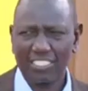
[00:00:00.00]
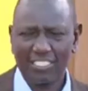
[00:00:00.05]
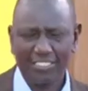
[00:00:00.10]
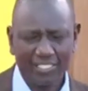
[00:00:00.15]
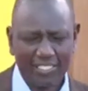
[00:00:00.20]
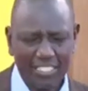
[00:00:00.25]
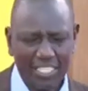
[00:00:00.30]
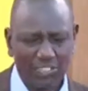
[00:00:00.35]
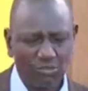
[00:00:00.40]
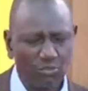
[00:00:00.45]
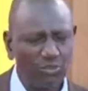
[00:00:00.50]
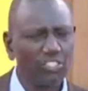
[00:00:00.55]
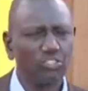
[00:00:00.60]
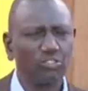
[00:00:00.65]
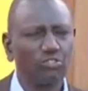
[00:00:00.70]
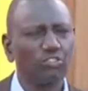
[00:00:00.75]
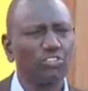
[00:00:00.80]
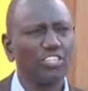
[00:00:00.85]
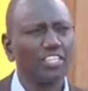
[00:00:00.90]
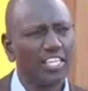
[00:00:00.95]
is that we
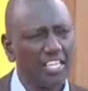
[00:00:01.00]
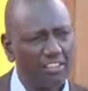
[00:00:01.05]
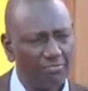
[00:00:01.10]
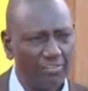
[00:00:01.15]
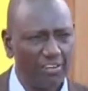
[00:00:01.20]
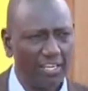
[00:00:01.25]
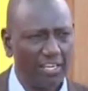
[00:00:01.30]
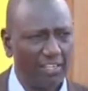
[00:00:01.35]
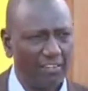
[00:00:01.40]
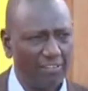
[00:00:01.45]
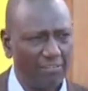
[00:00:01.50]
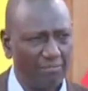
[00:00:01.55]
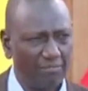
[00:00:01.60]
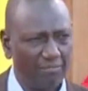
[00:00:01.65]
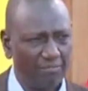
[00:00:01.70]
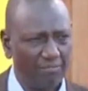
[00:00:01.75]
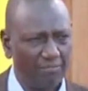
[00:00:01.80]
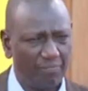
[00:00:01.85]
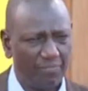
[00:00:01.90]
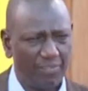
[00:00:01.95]
should never
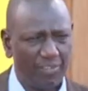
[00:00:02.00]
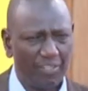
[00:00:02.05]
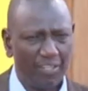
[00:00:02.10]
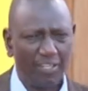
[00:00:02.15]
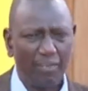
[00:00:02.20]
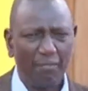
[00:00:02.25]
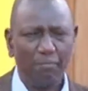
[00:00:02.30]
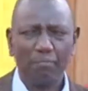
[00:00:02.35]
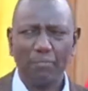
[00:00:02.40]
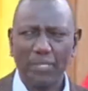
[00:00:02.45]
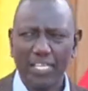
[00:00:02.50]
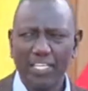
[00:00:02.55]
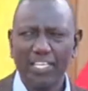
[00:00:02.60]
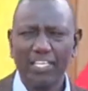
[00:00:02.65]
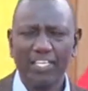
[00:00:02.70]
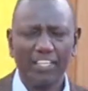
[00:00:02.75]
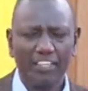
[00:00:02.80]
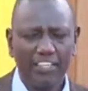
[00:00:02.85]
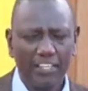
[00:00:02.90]
be